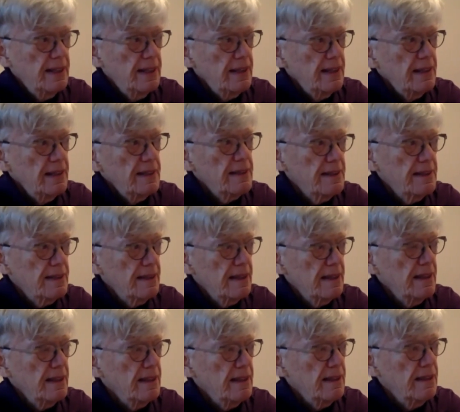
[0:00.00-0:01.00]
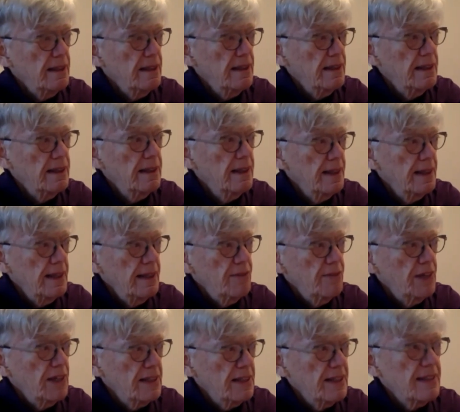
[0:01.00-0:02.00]
This is
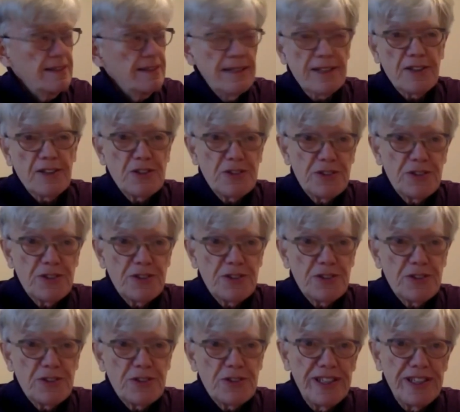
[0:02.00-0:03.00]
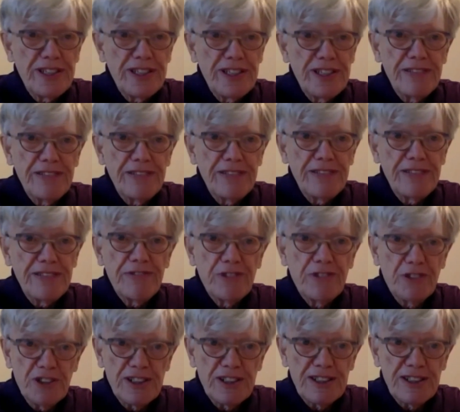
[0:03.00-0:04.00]
it's a 6-tree
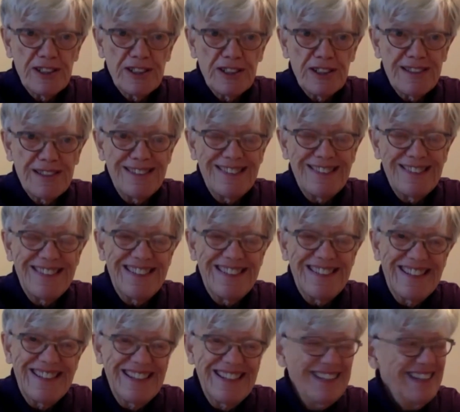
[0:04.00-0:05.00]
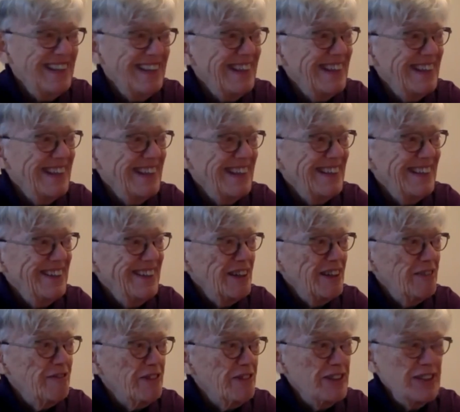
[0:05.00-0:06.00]
forest.
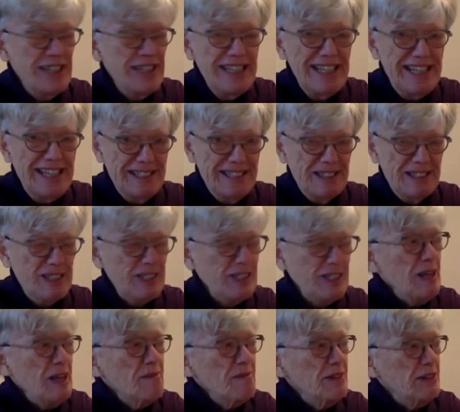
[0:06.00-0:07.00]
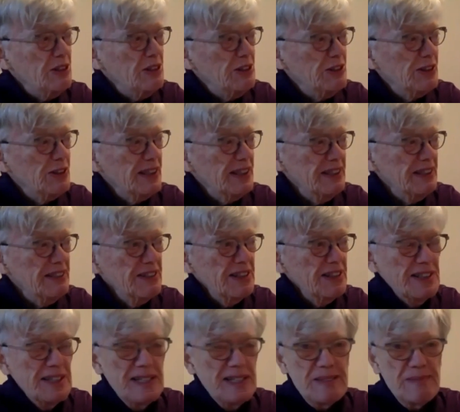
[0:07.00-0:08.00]
Not very dense, but you can
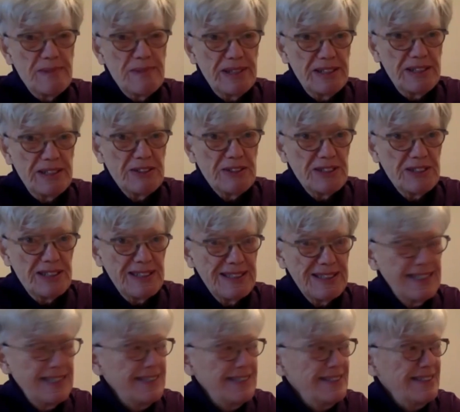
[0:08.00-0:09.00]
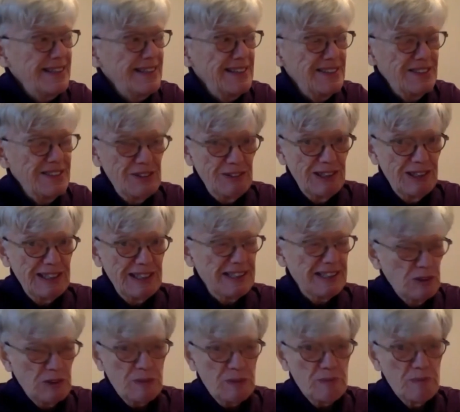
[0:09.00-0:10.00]
draw as many trees as you like
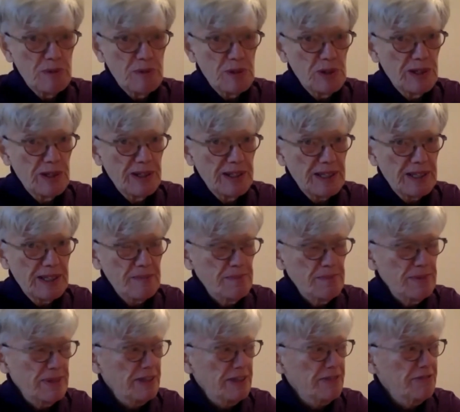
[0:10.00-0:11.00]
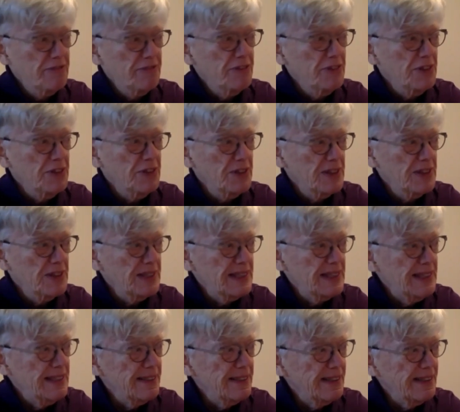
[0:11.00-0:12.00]
in there if you would like it to look
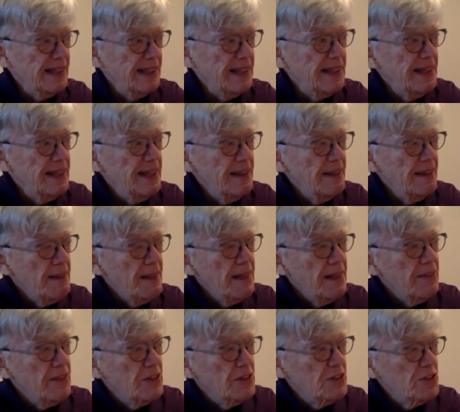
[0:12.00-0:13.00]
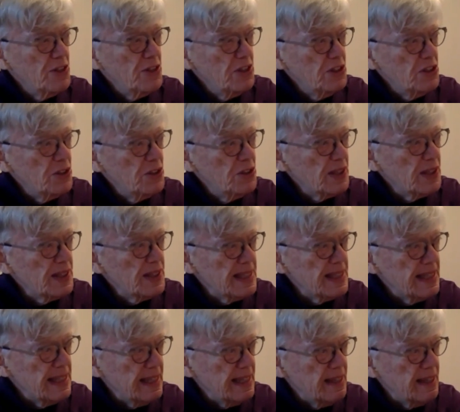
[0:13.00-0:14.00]
more like a big forest. Okay. The
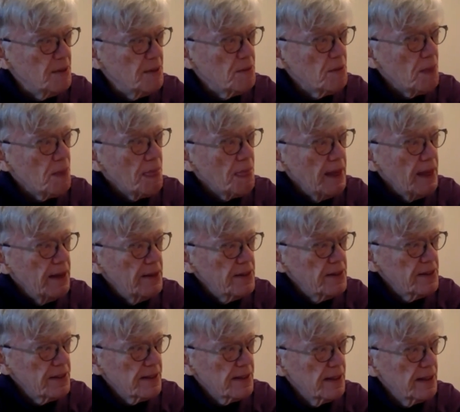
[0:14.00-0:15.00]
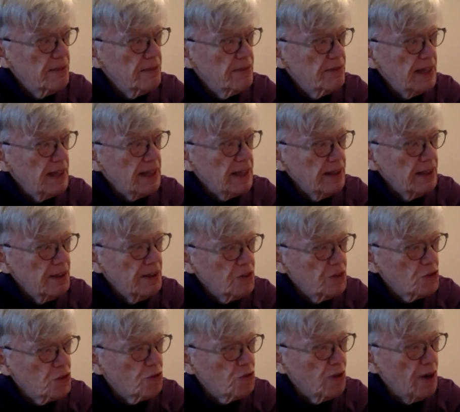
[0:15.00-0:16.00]
trees you can see are just kind of
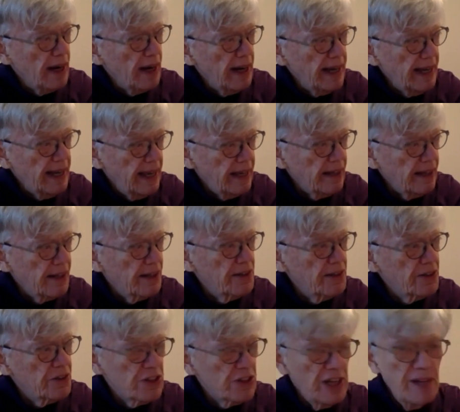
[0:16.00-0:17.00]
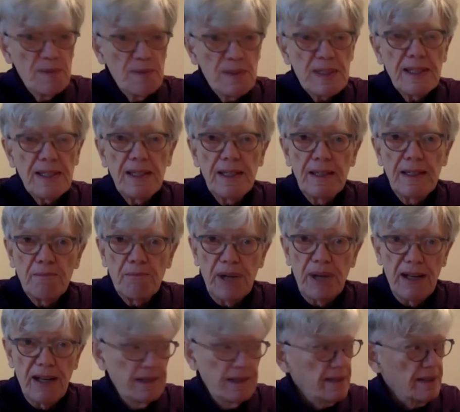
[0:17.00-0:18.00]
like triangular shapes piled
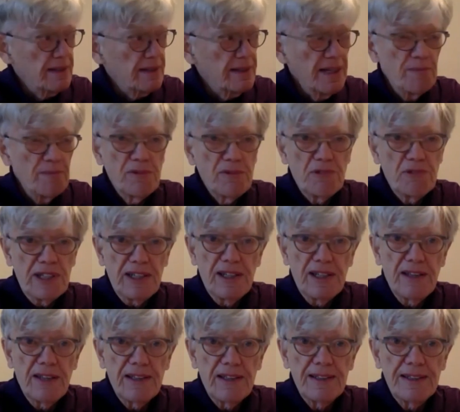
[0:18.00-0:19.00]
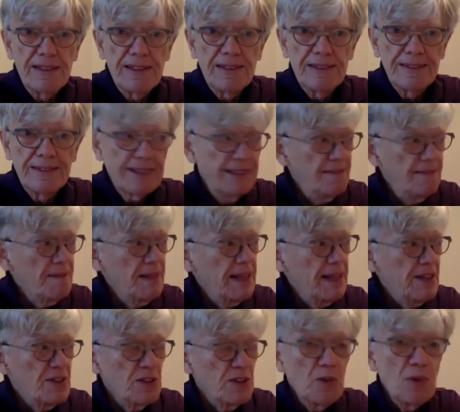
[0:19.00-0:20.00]
on top of one another. Okay. So
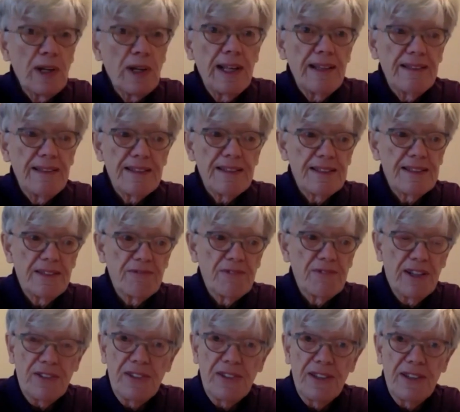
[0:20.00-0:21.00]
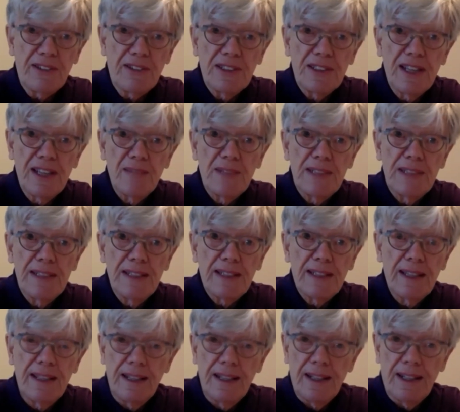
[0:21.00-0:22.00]
this is a good time to take a
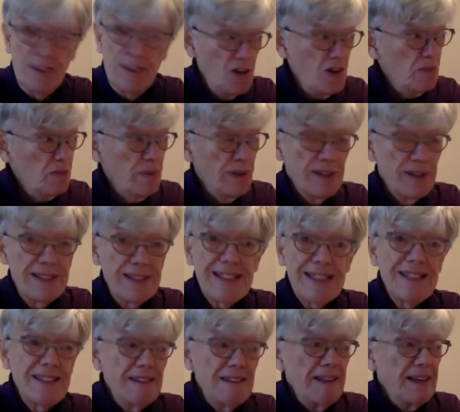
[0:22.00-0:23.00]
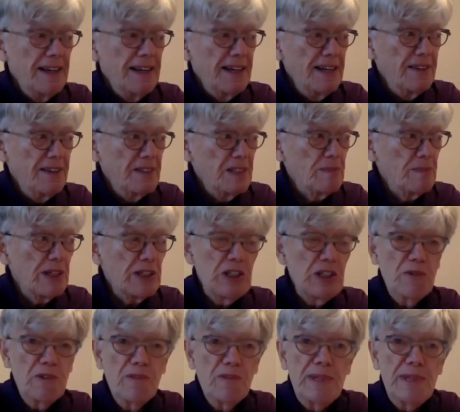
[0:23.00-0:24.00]
long pause. This picture will
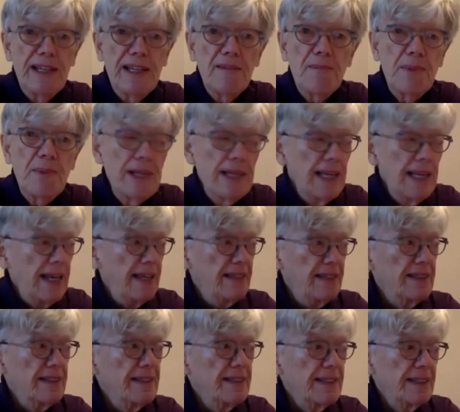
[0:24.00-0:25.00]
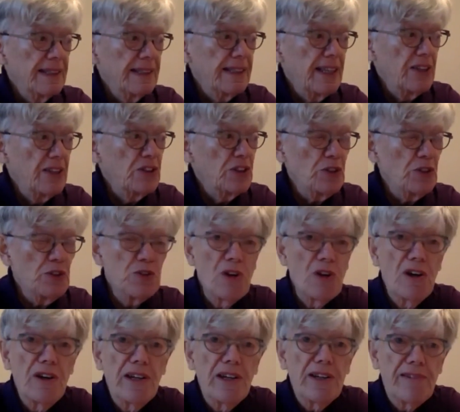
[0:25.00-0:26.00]
be up, and get your
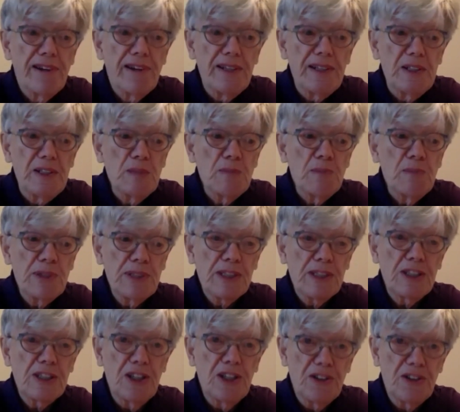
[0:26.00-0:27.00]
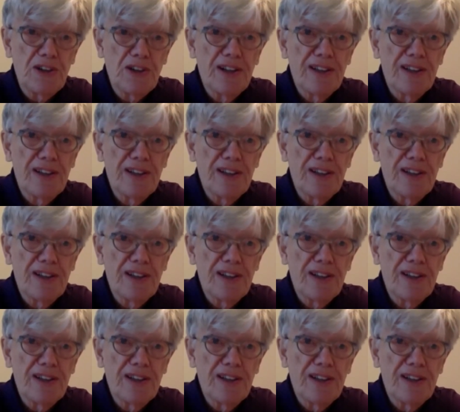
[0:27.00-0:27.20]
drawing ready to put the color on.